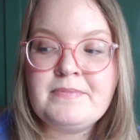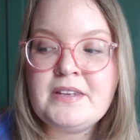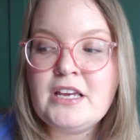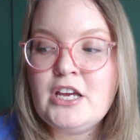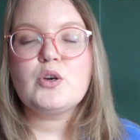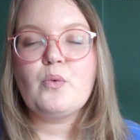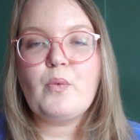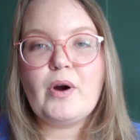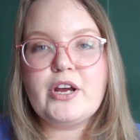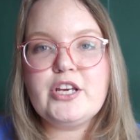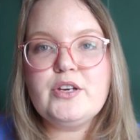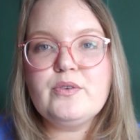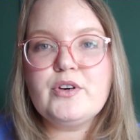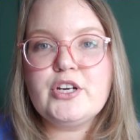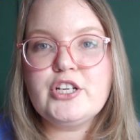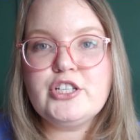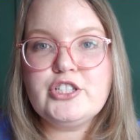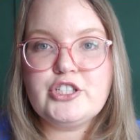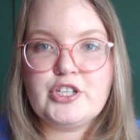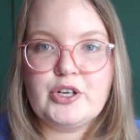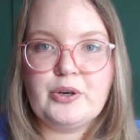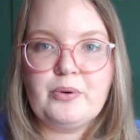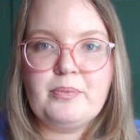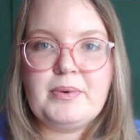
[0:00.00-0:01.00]
So what you
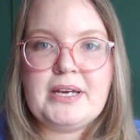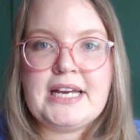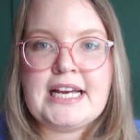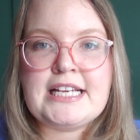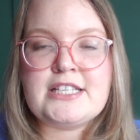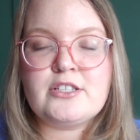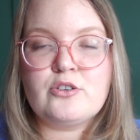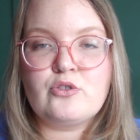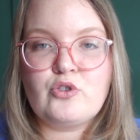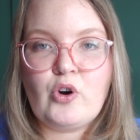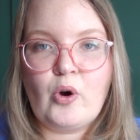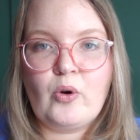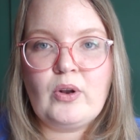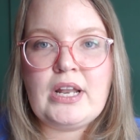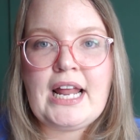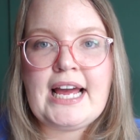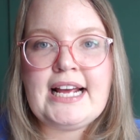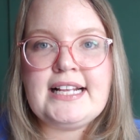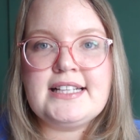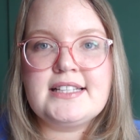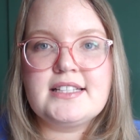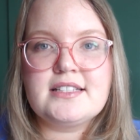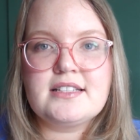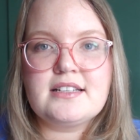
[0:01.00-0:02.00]
can do, because grow
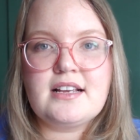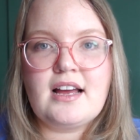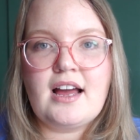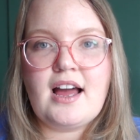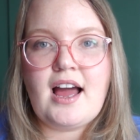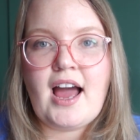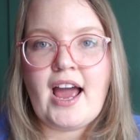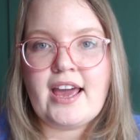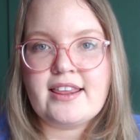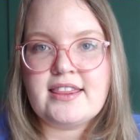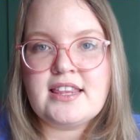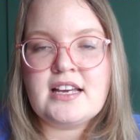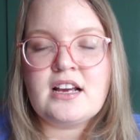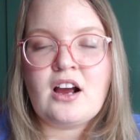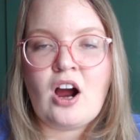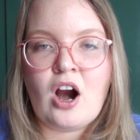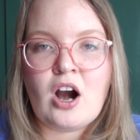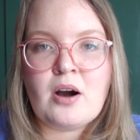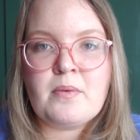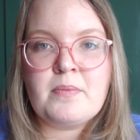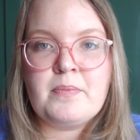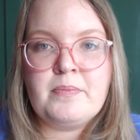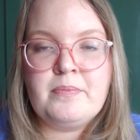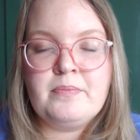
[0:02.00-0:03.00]
lights I think
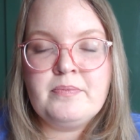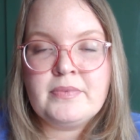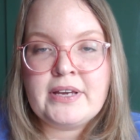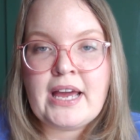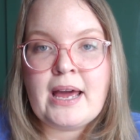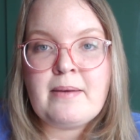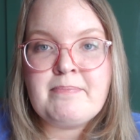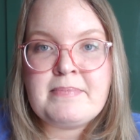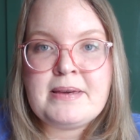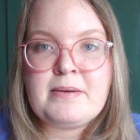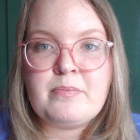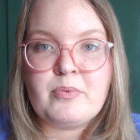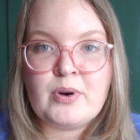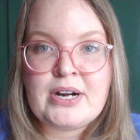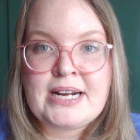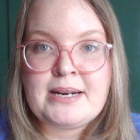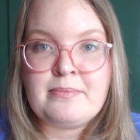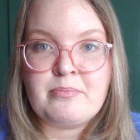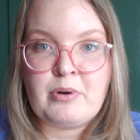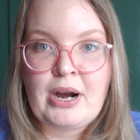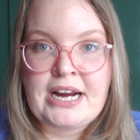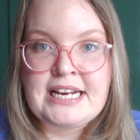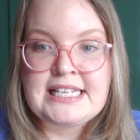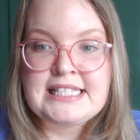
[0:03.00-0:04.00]
can be
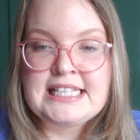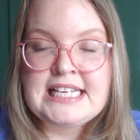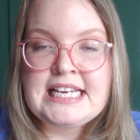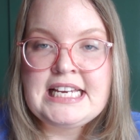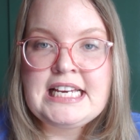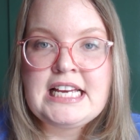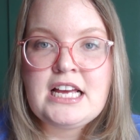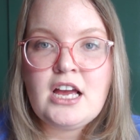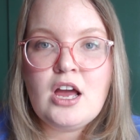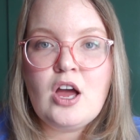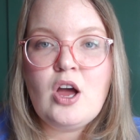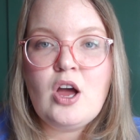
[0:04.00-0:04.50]
pretty pricey,